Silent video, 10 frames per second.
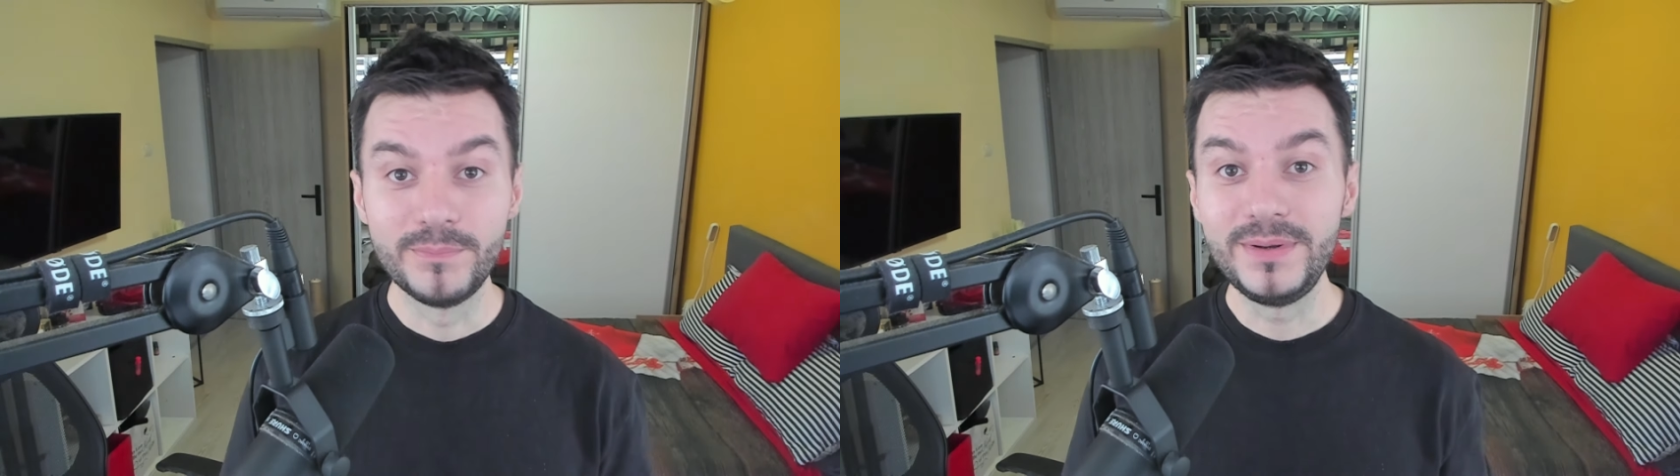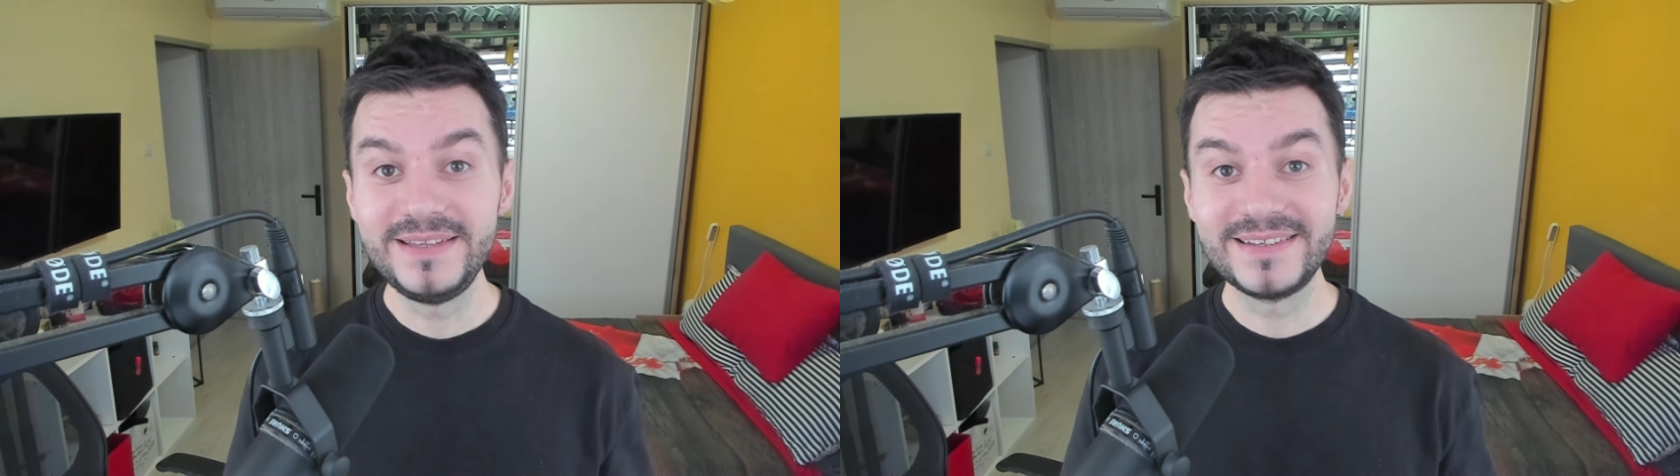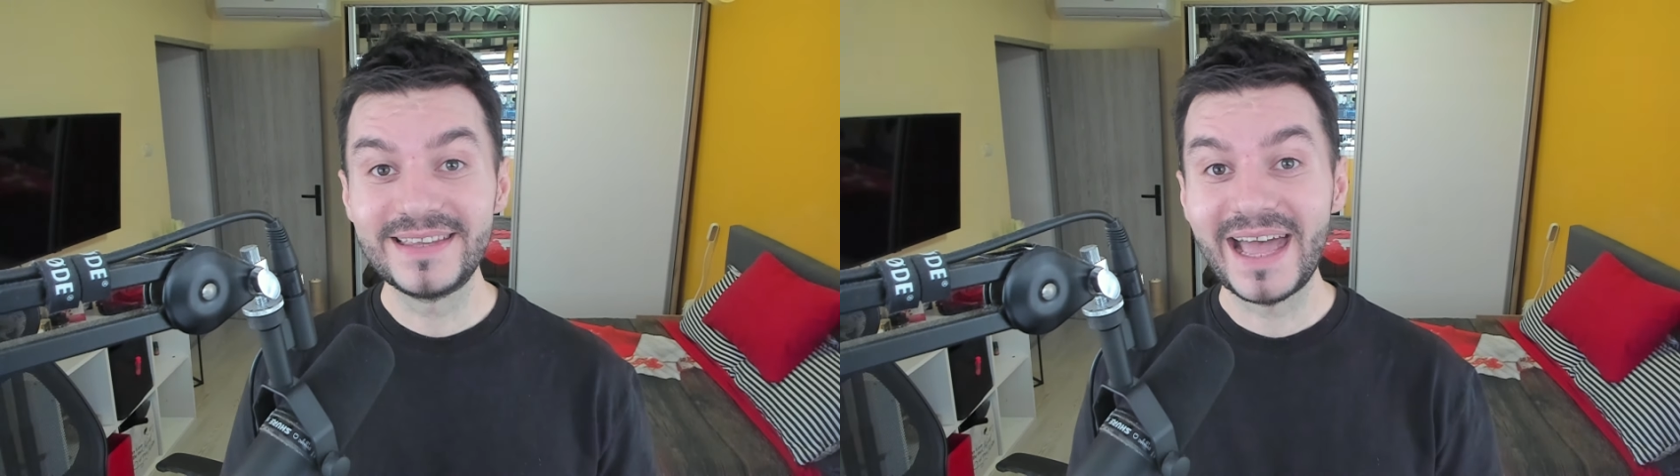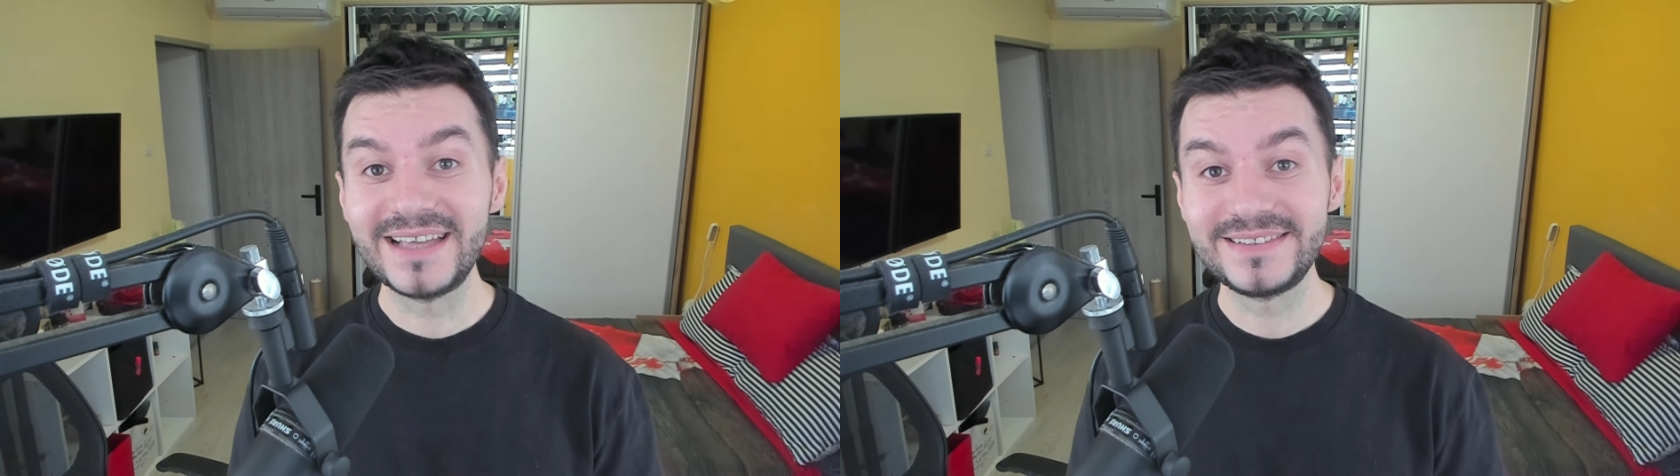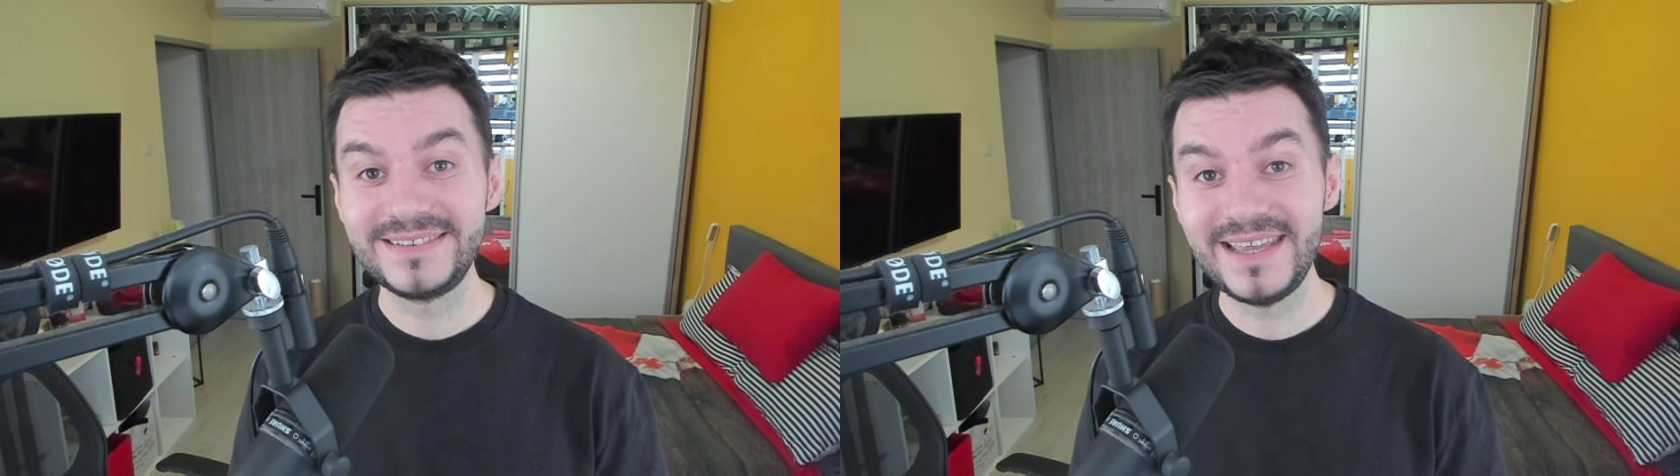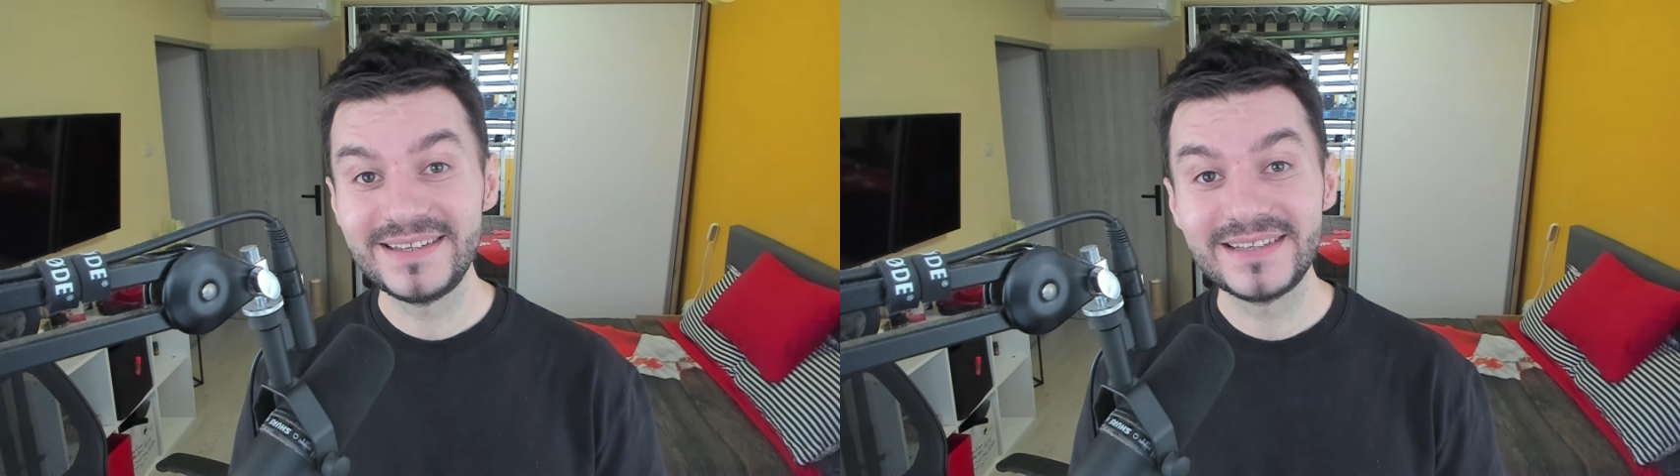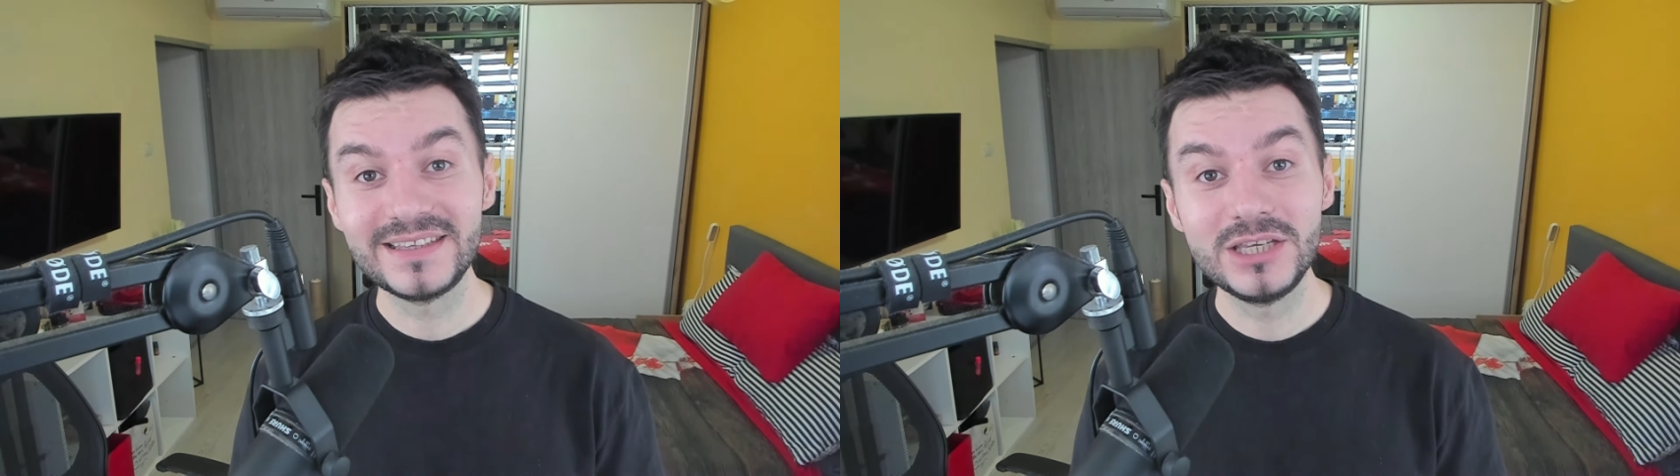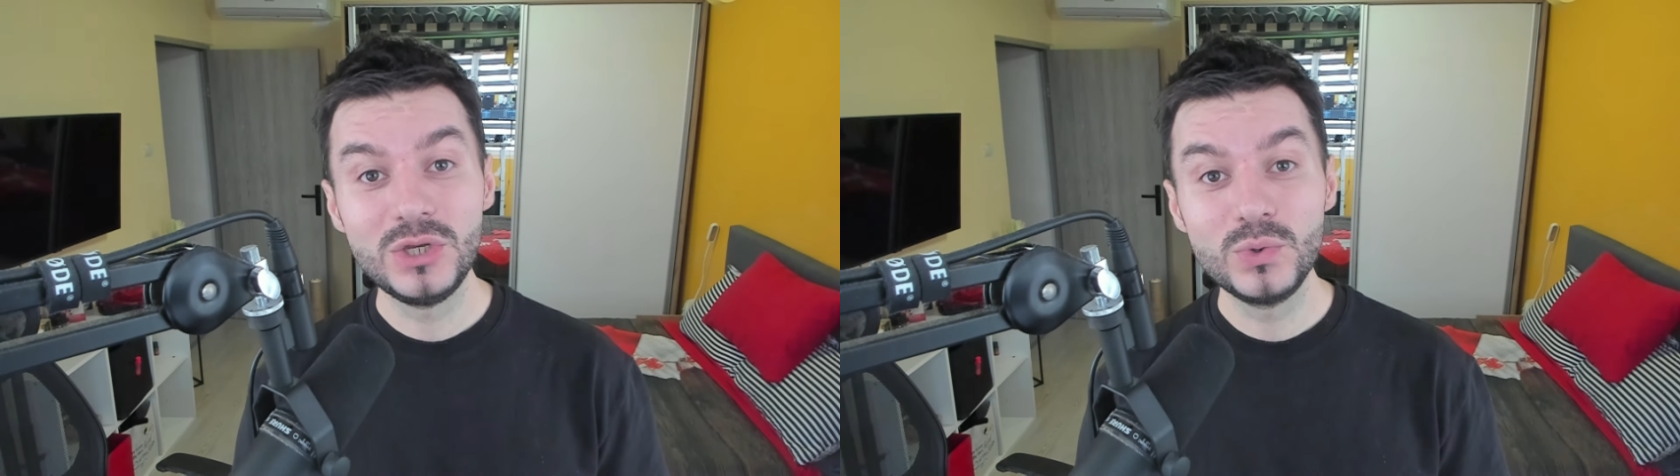Blizzard has stated
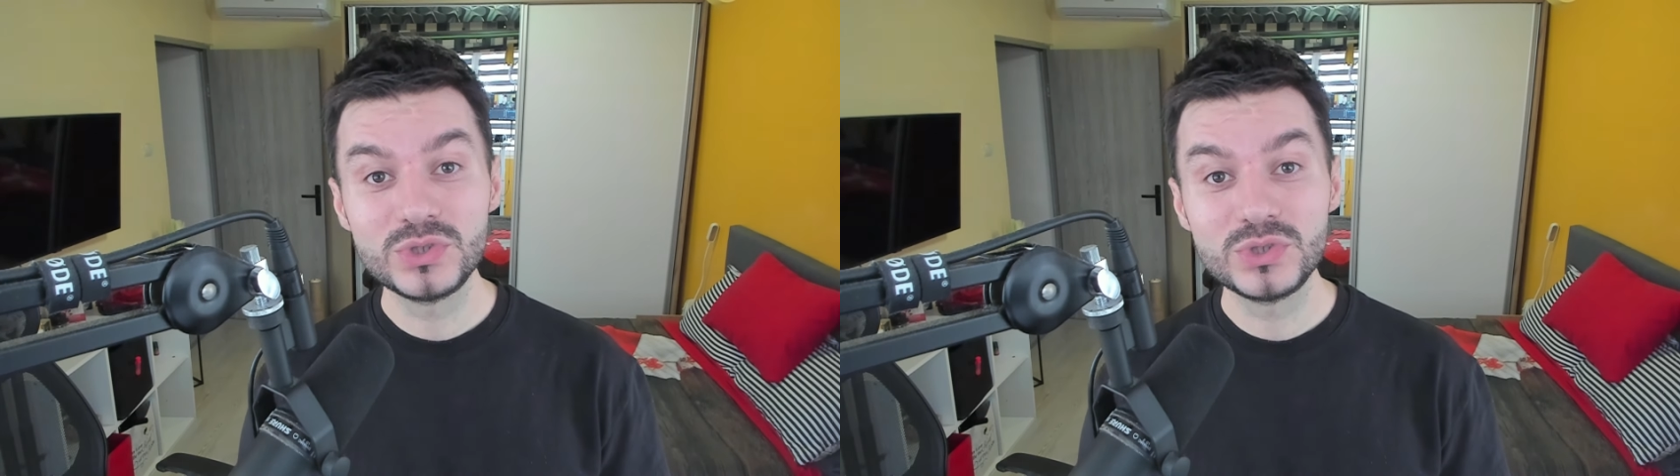that the new